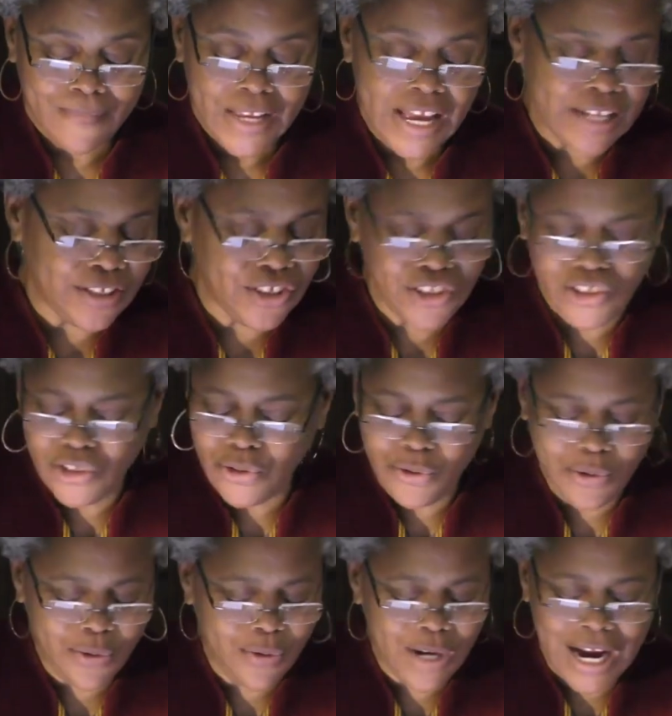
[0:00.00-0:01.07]
and
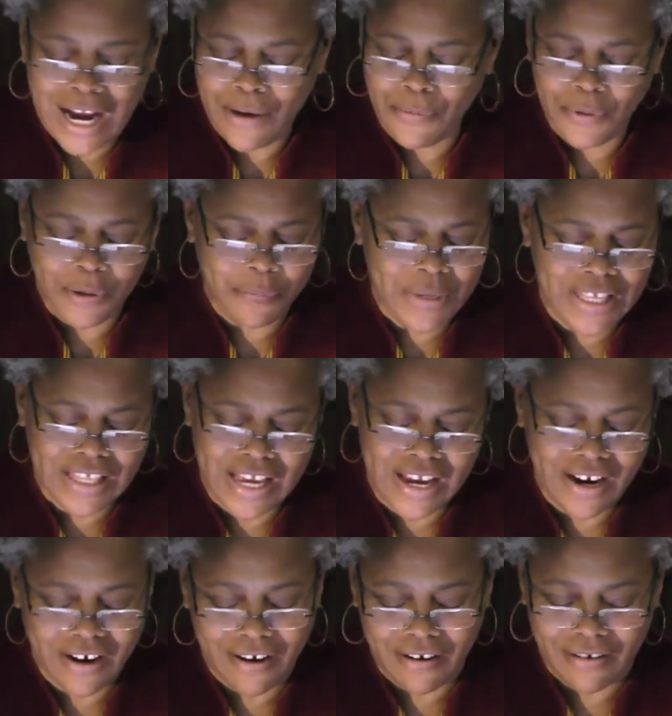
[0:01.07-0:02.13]
soon I will be
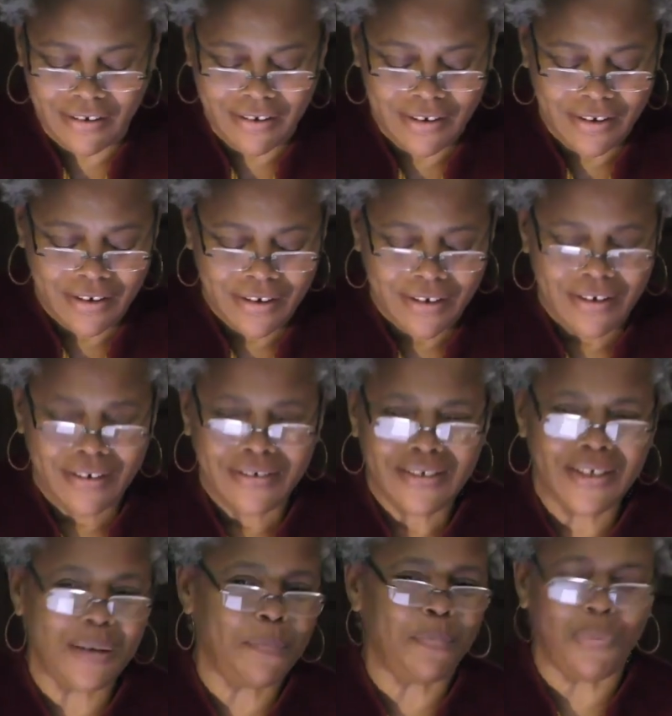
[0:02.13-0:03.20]
there
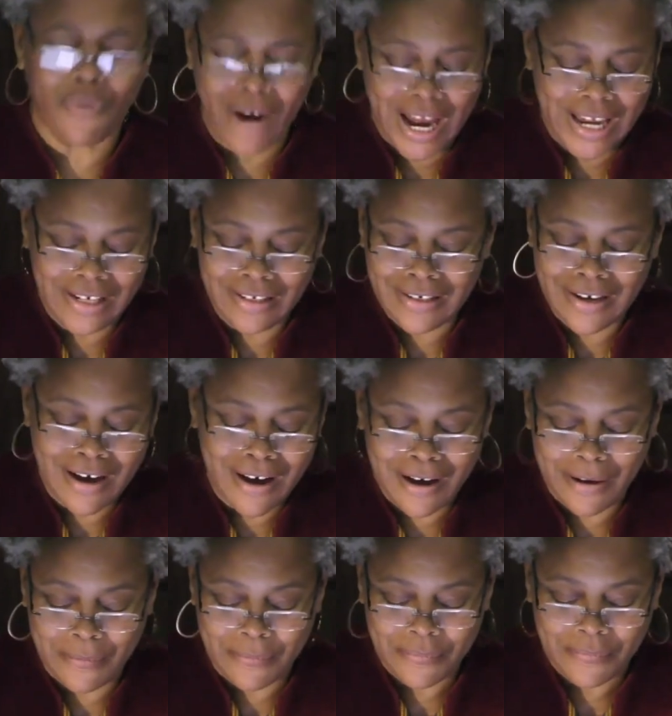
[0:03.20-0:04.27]
to brighten
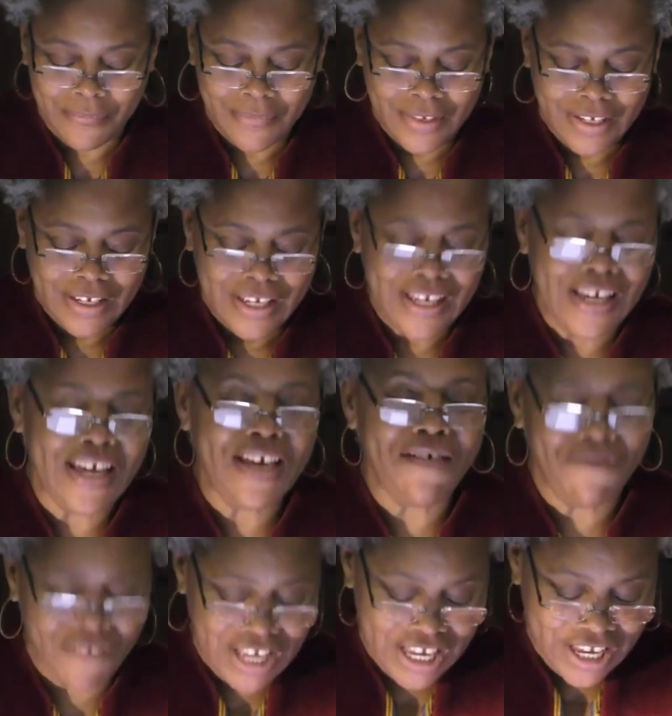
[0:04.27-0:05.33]
up
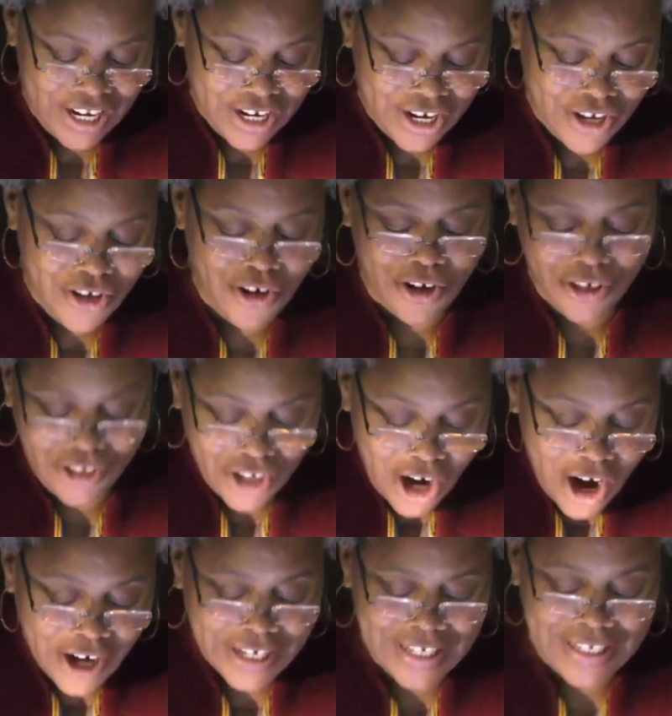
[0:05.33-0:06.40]
even your
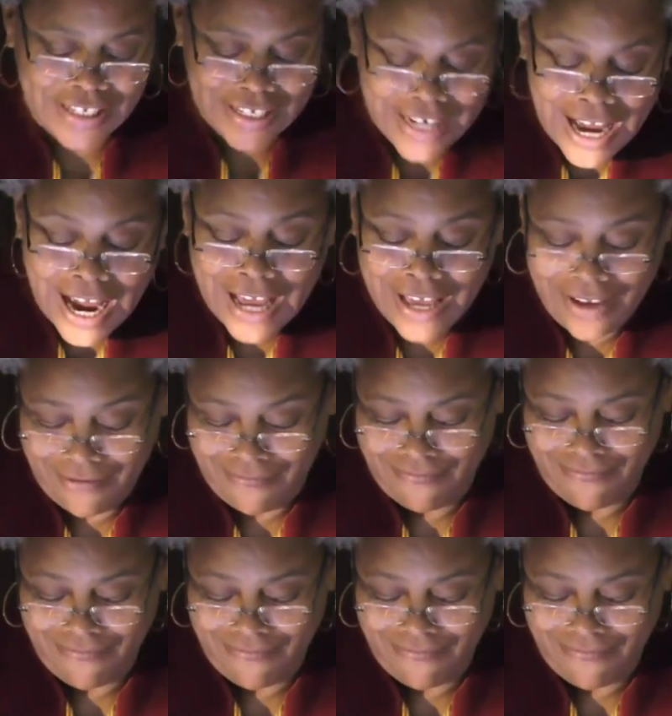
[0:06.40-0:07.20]
darkest night.